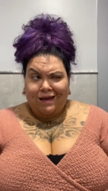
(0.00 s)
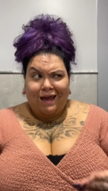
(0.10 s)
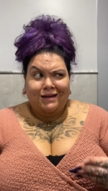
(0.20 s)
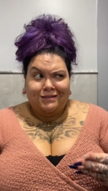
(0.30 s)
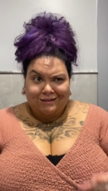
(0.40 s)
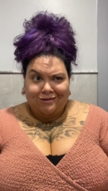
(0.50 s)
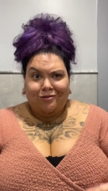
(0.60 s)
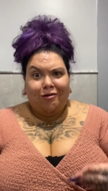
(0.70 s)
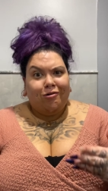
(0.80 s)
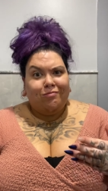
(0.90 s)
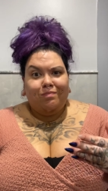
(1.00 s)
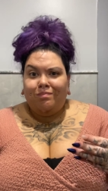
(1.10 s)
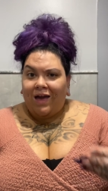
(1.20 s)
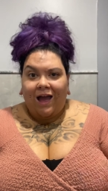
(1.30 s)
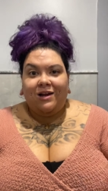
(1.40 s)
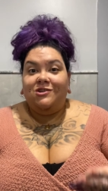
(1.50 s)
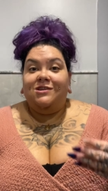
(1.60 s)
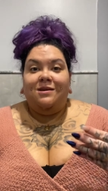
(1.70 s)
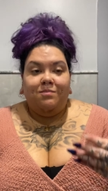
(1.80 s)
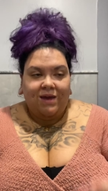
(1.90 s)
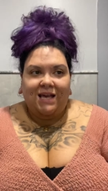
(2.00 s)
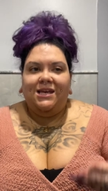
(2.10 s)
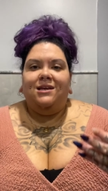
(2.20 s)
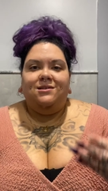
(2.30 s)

and until they're actually making